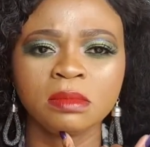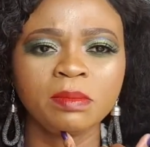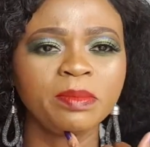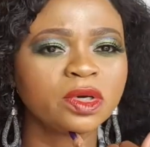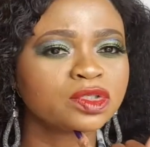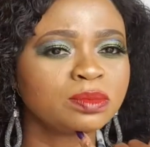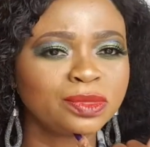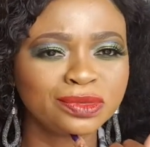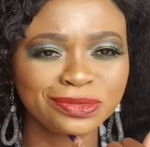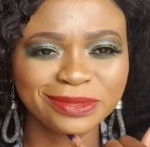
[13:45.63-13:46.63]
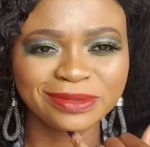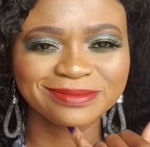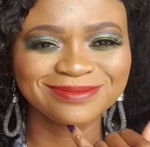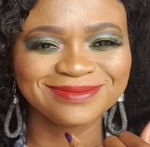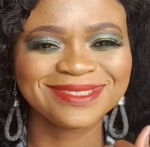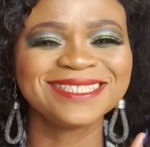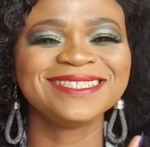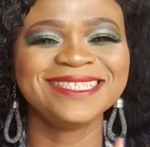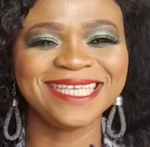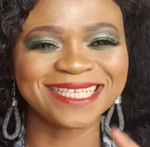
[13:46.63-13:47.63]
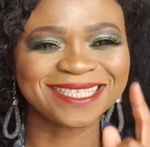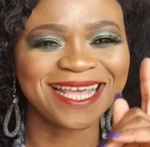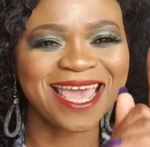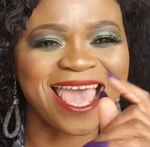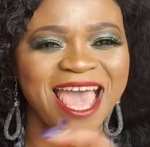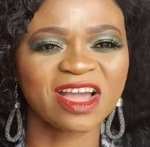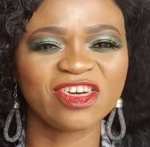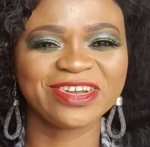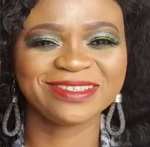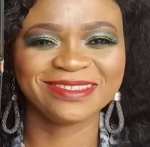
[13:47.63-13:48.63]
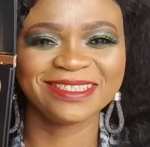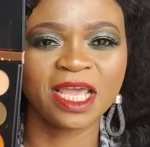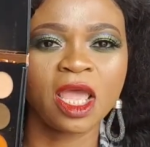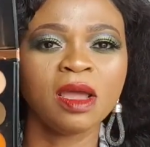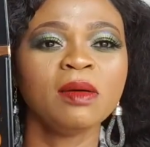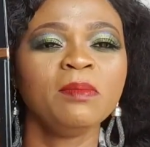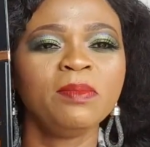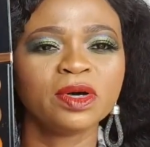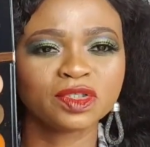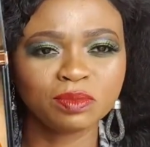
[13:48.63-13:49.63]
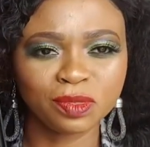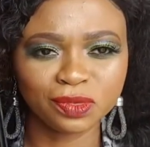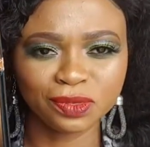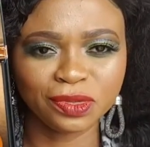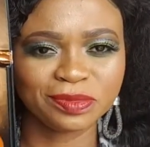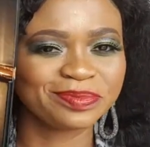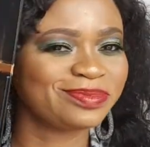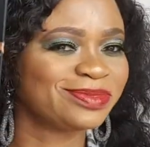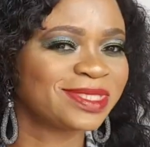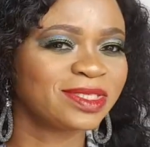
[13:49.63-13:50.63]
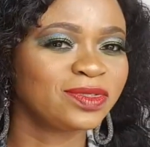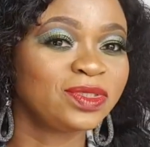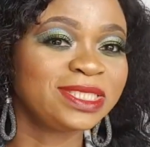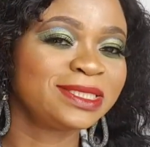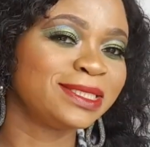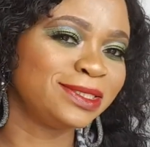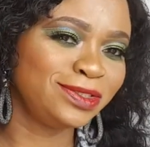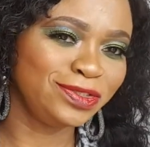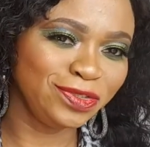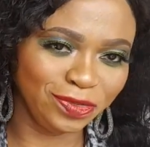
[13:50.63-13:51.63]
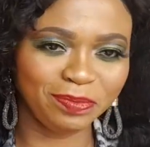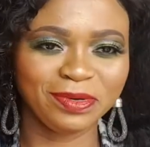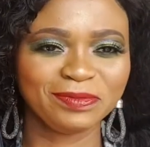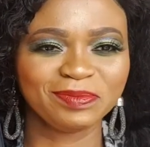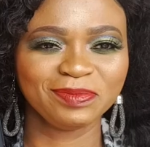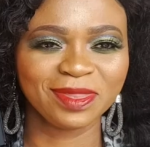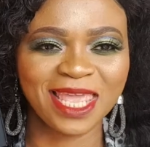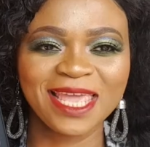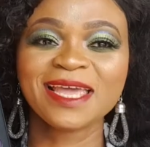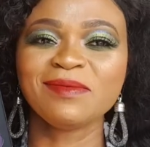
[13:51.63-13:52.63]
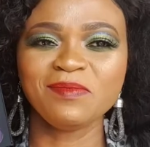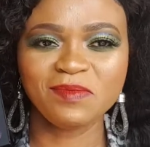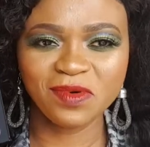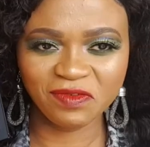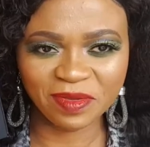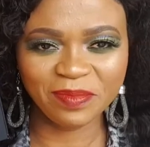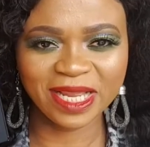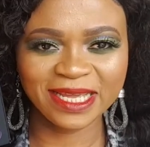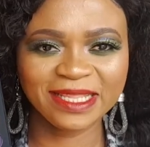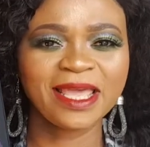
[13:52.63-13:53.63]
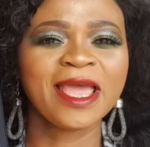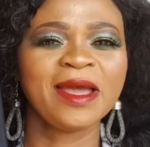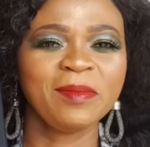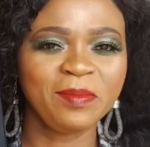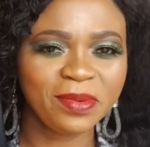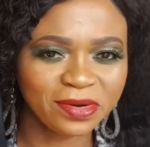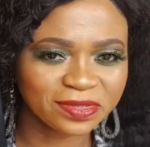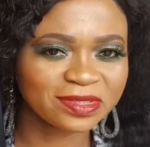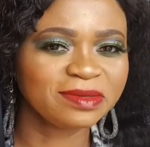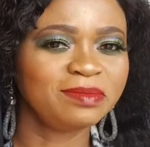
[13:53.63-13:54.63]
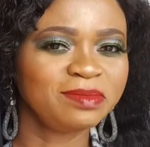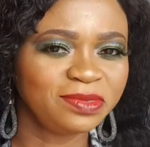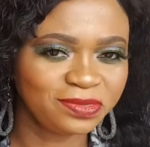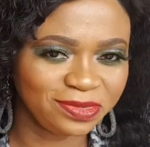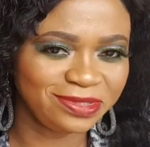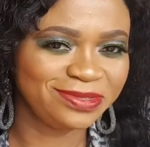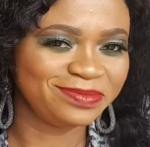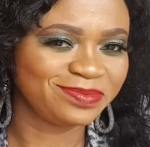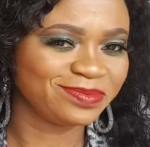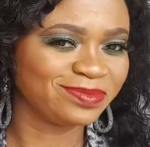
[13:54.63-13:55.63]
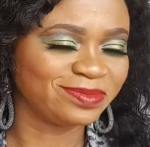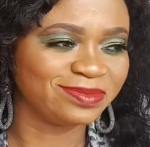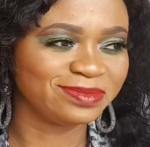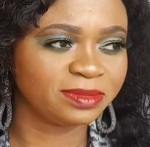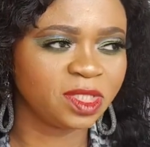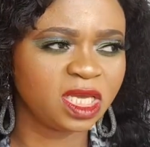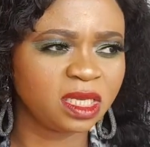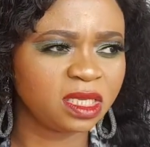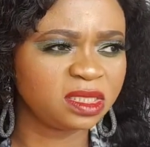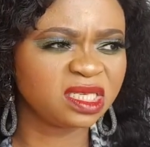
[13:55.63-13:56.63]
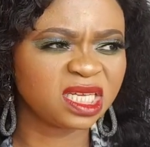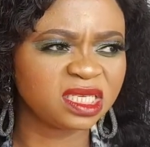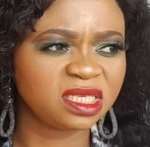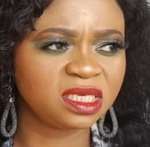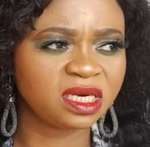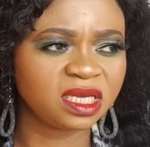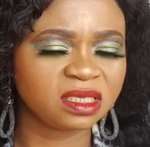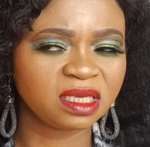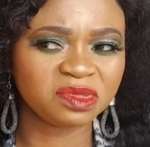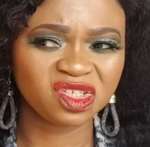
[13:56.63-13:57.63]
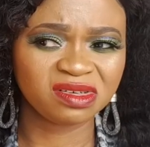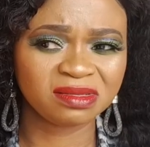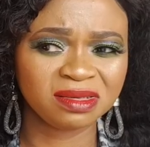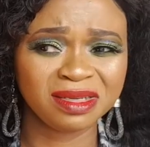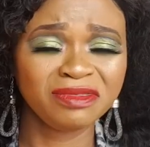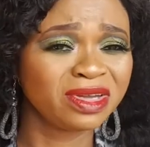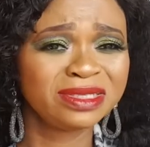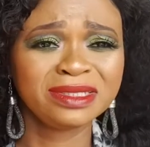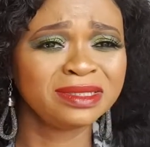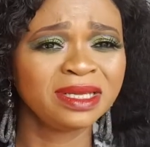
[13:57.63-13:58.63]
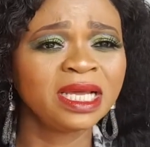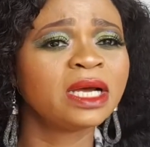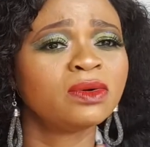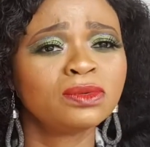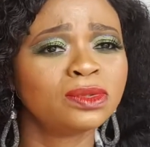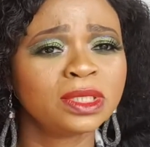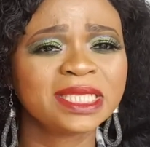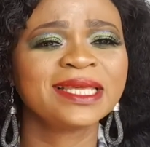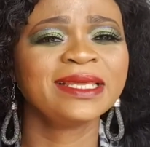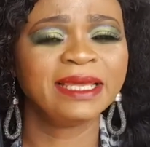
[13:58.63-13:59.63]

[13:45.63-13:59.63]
Boss Mood. Yes, I got it. Boss Mood. So this is a dupe. Morphe palette, Boss Mood. Yeah, I think I said it right. I'm sure. If I didn't, I'll Google it.